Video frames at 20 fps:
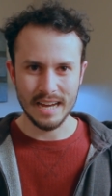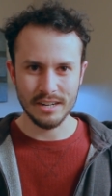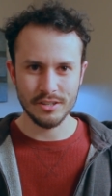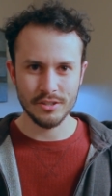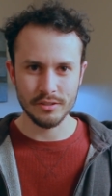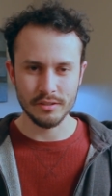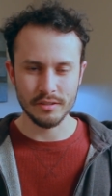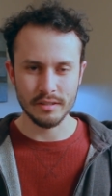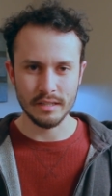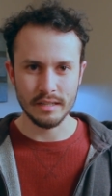
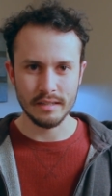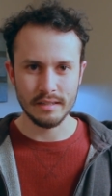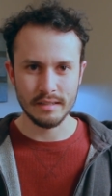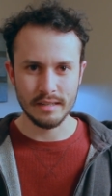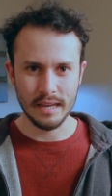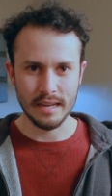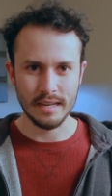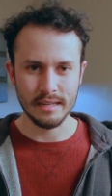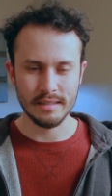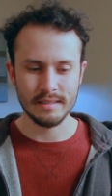actually
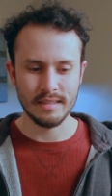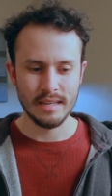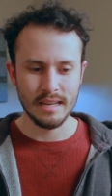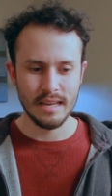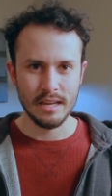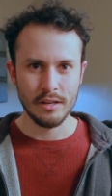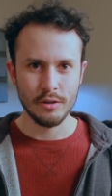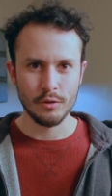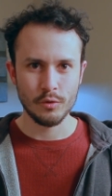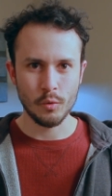takes
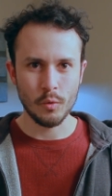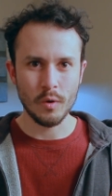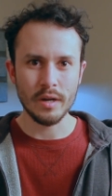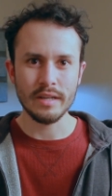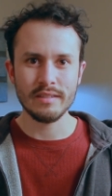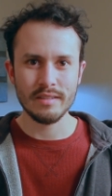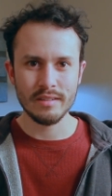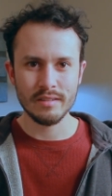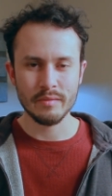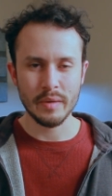
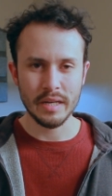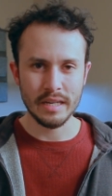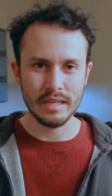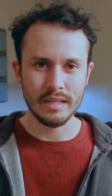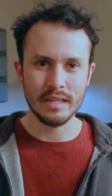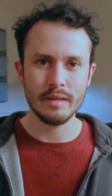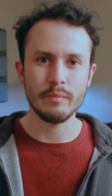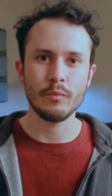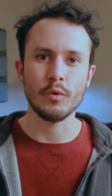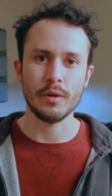twice as many
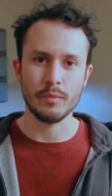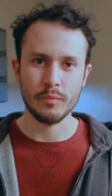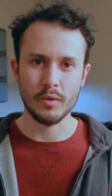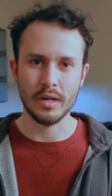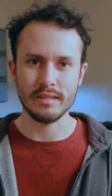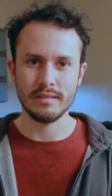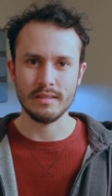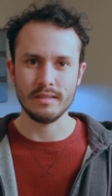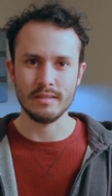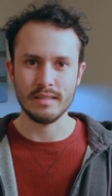keyboard
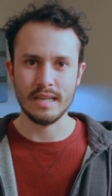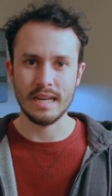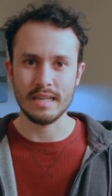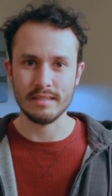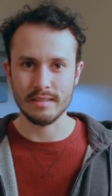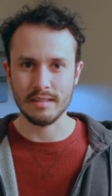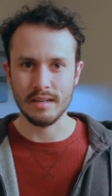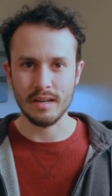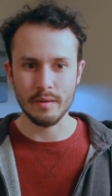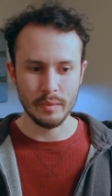presses
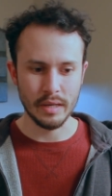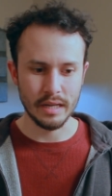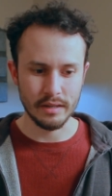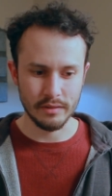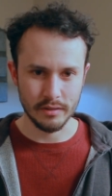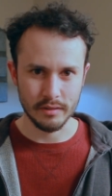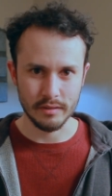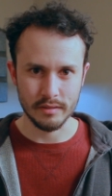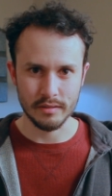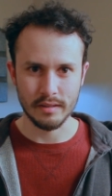as the up
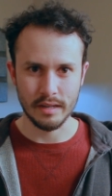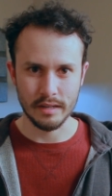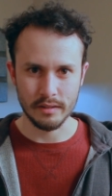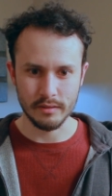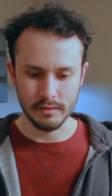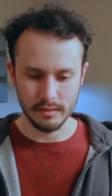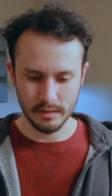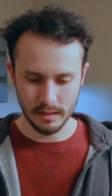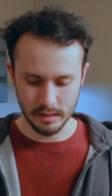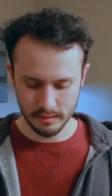enter
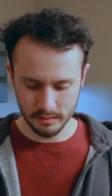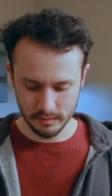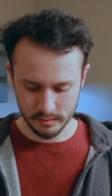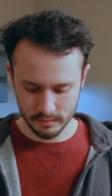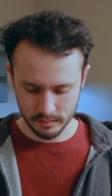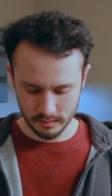cycle does.